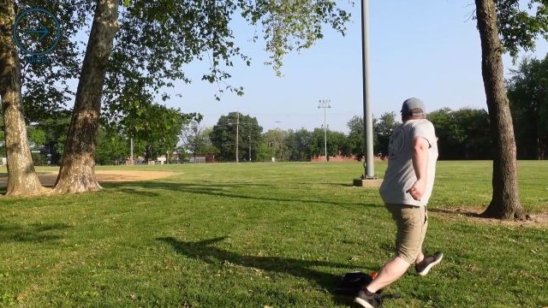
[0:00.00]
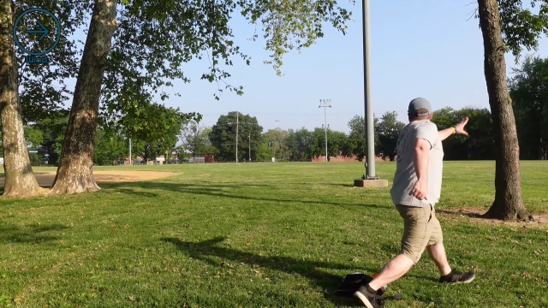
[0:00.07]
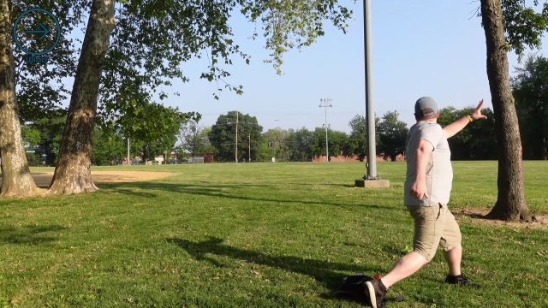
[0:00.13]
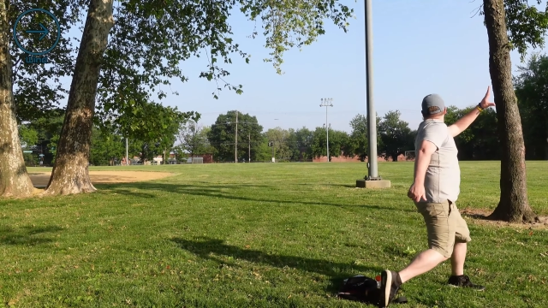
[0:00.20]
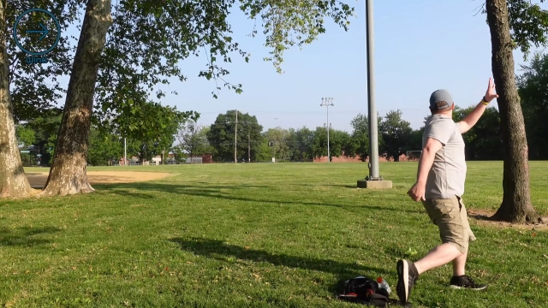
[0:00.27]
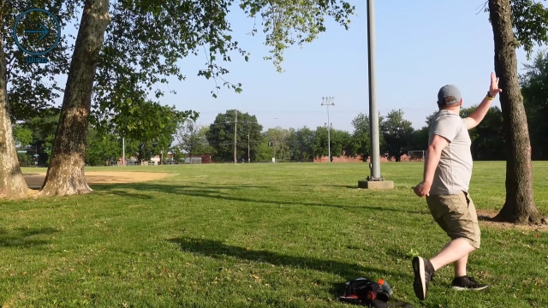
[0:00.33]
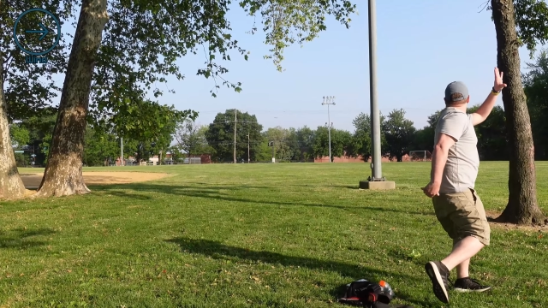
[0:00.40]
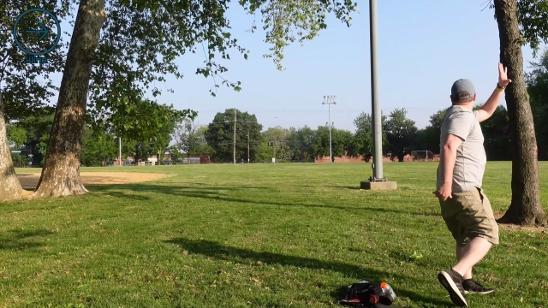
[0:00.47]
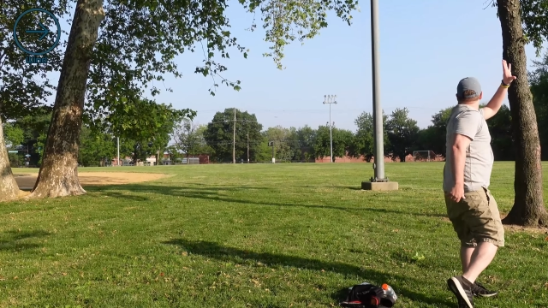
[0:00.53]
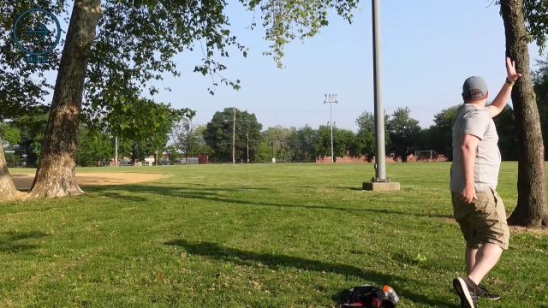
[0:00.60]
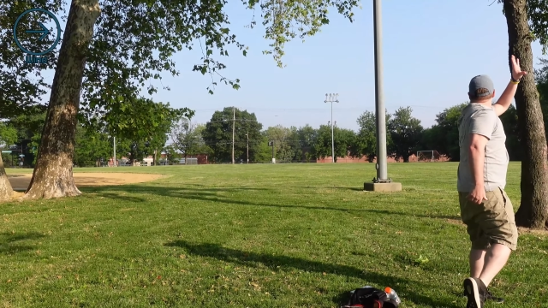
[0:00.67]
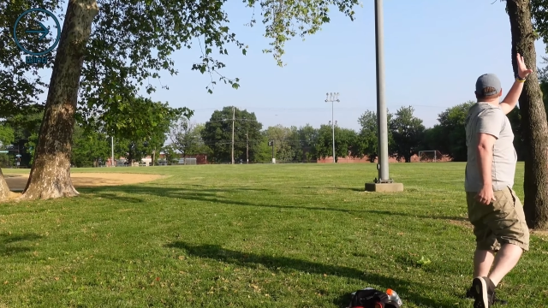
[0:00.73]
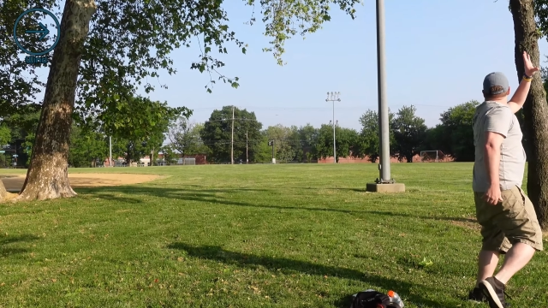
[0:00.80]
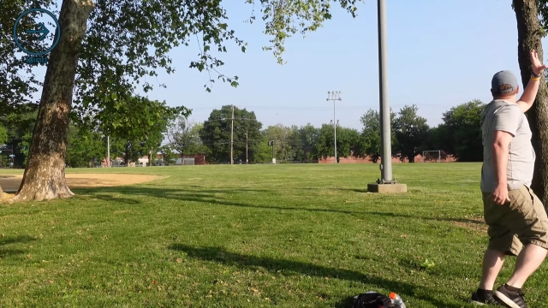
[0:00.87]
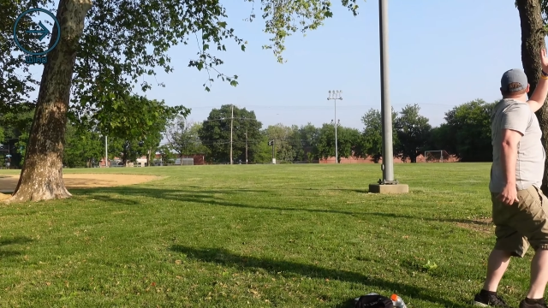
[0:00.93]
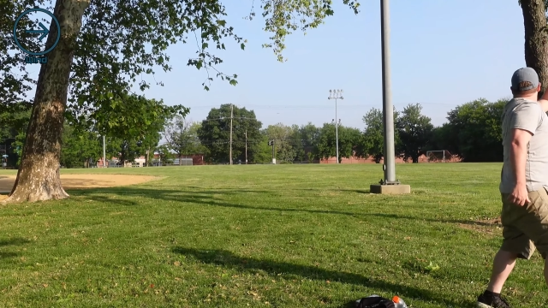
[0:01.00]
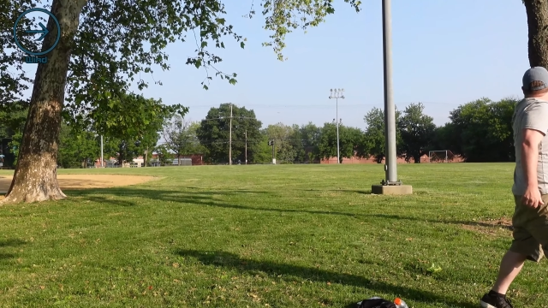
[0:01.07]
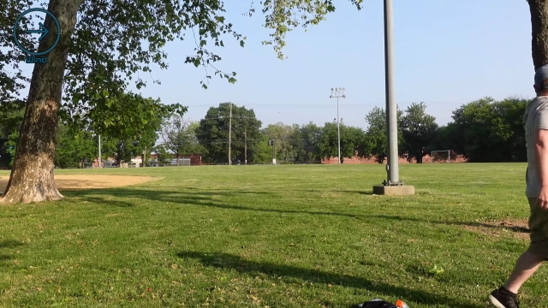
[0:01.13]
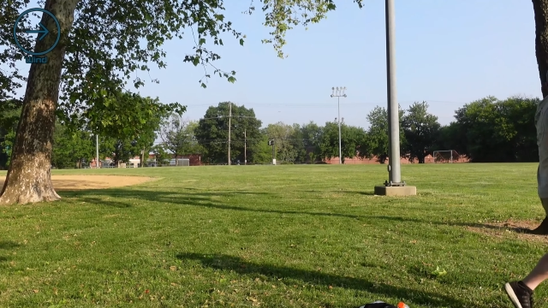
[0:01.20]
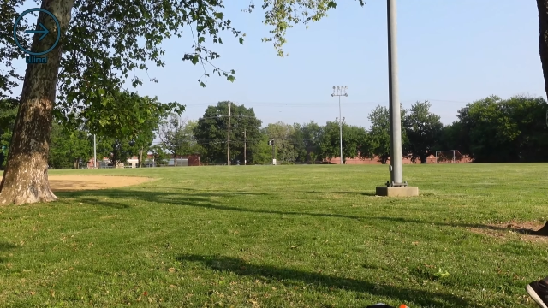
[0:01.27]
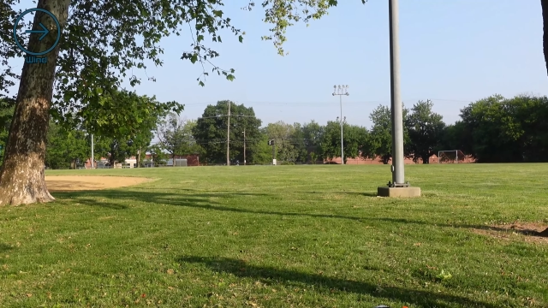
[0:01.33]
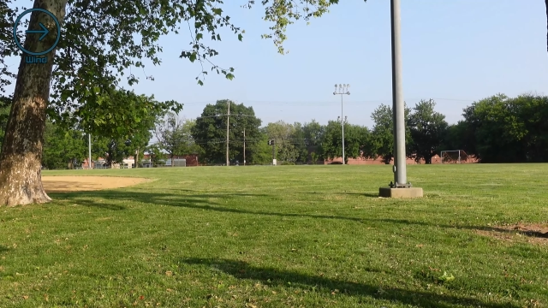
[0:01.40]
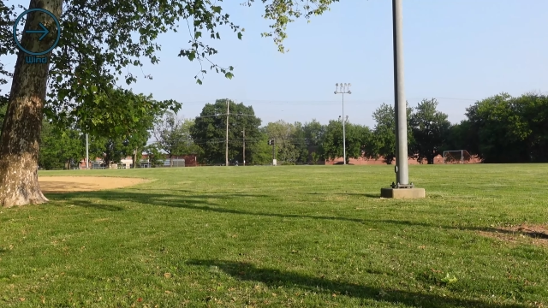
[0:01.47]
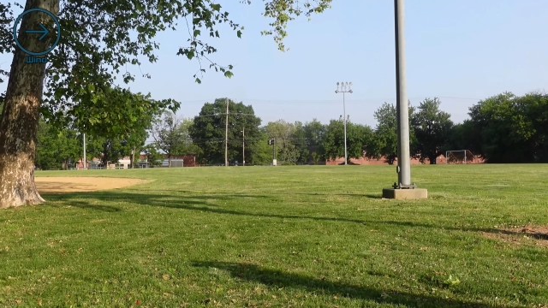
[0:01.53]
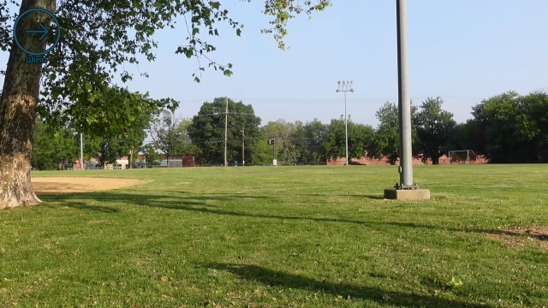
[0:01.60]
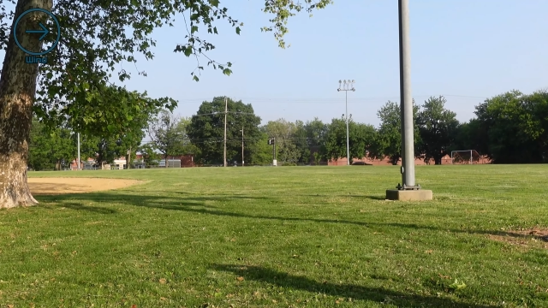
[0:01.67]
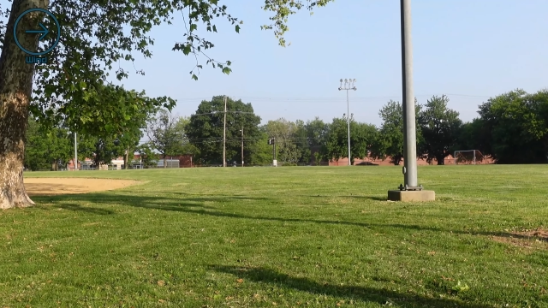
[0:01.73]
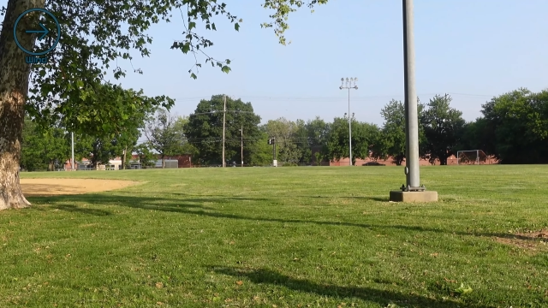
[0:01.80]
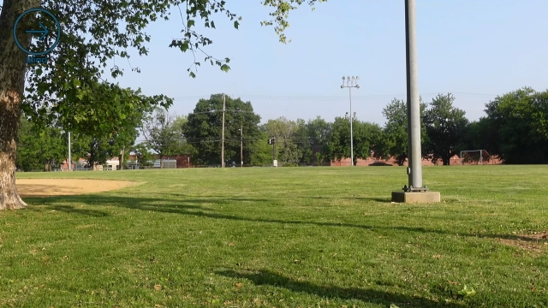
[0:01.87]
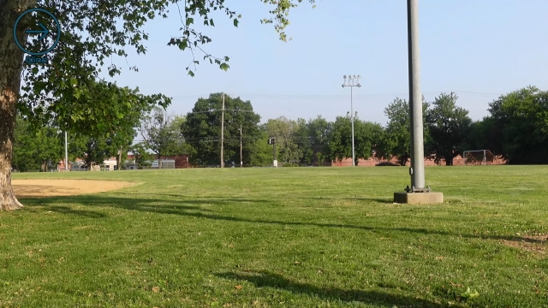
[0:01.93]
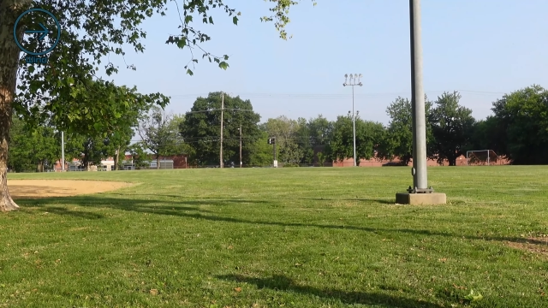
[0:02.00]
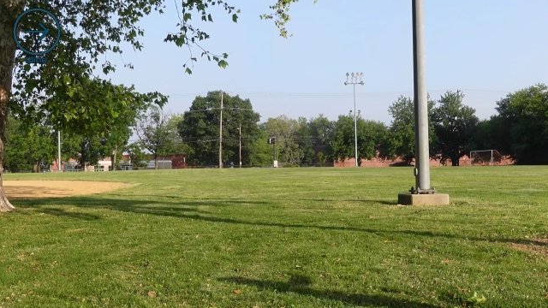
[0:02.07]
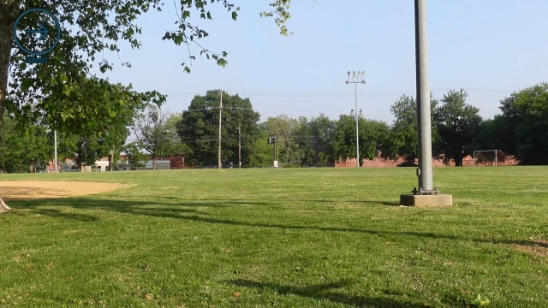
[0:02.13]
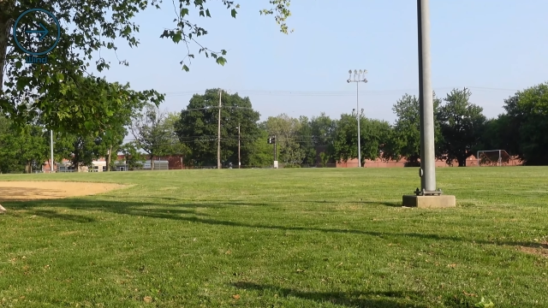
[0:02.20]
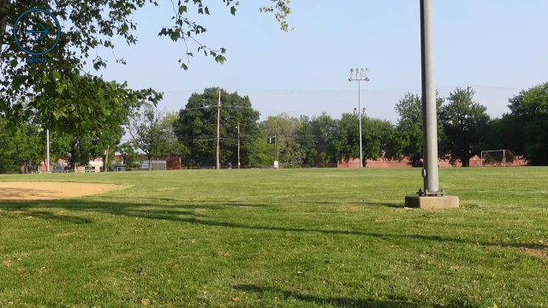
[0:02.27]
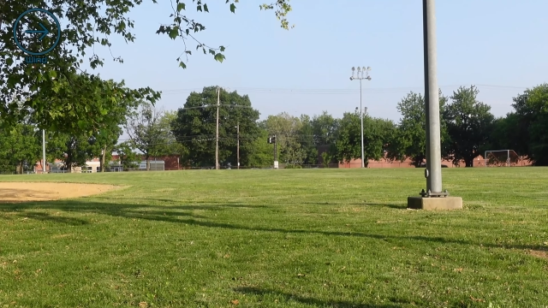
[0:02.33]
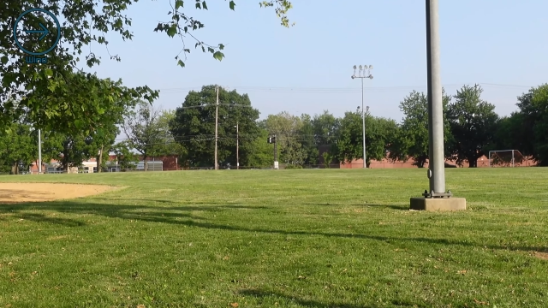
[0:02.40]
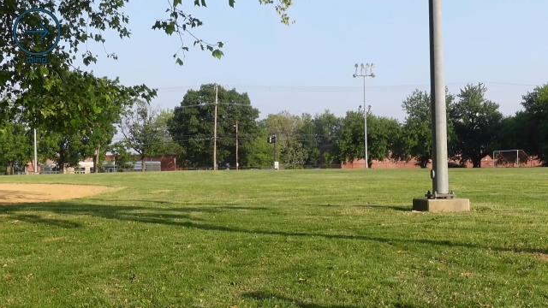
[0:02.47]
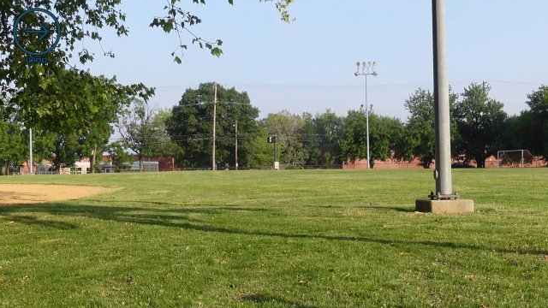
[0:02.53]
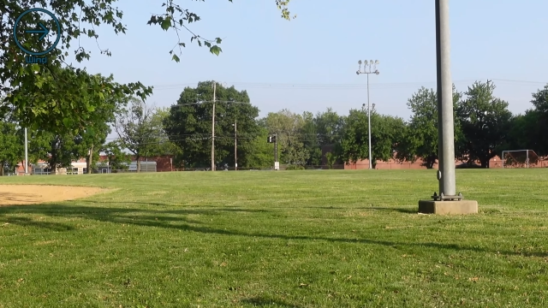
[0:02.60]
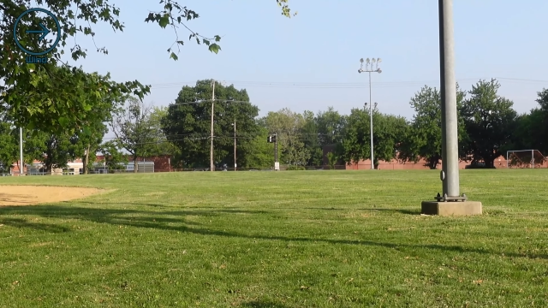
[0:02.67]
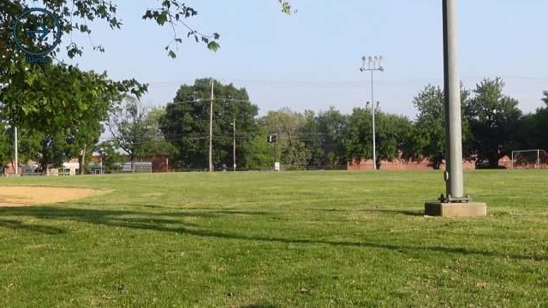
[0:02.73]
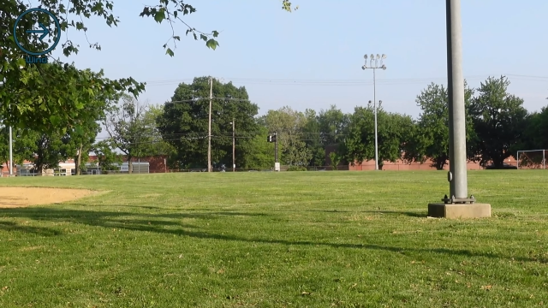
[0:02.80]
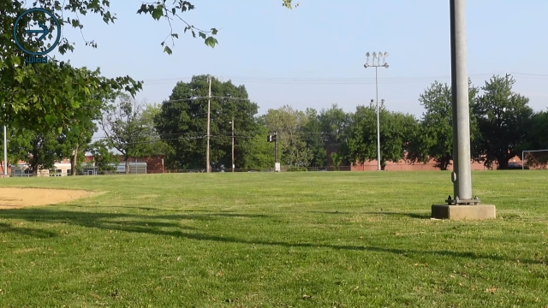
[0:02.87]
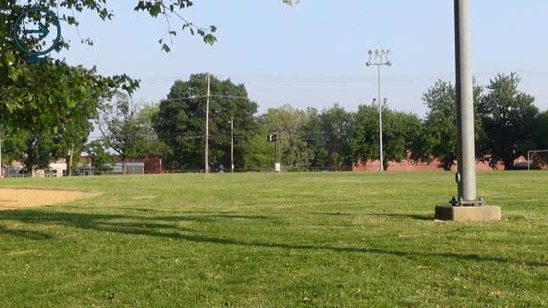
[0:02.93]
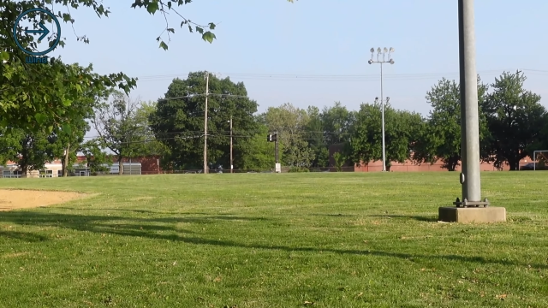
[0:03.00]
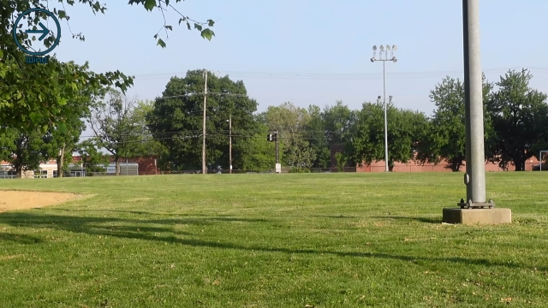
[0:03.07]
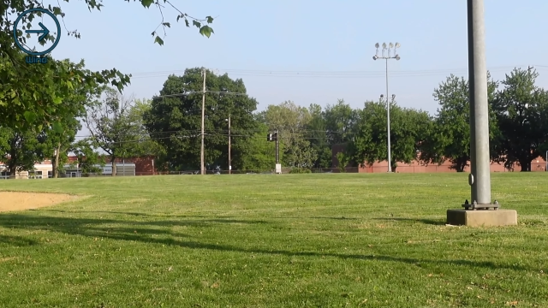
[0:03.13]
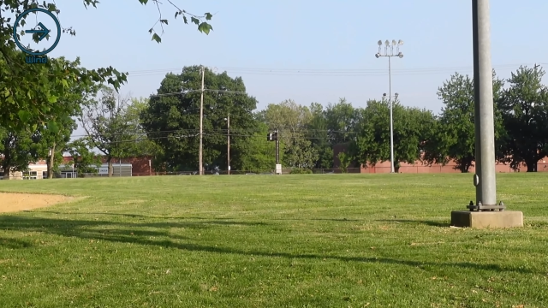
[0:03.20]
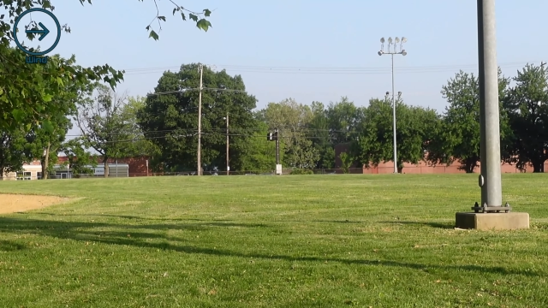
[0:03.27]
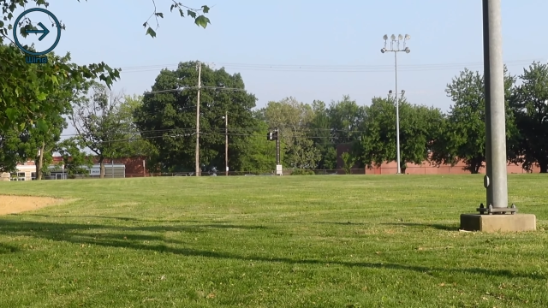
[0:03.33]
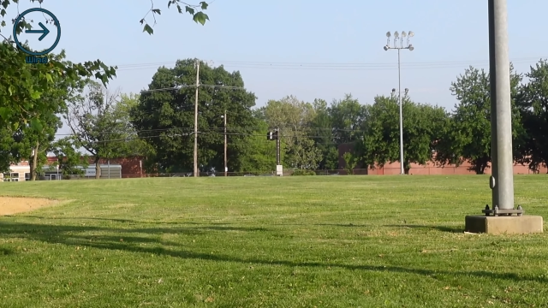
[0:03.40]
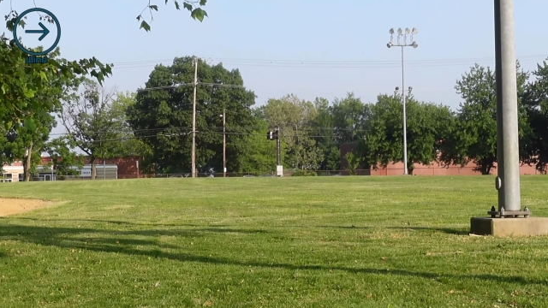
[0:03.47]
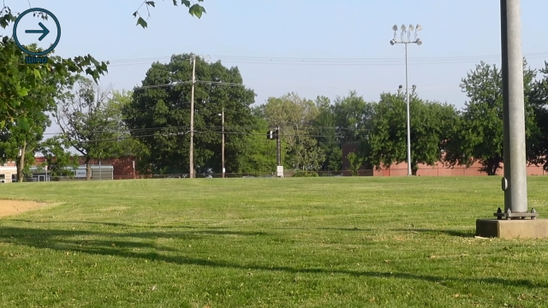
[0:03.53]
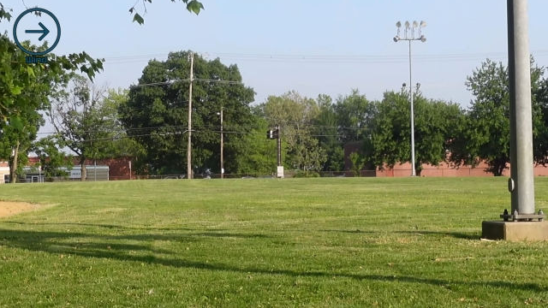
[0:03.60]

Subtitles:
Nobody's mouth can be seen.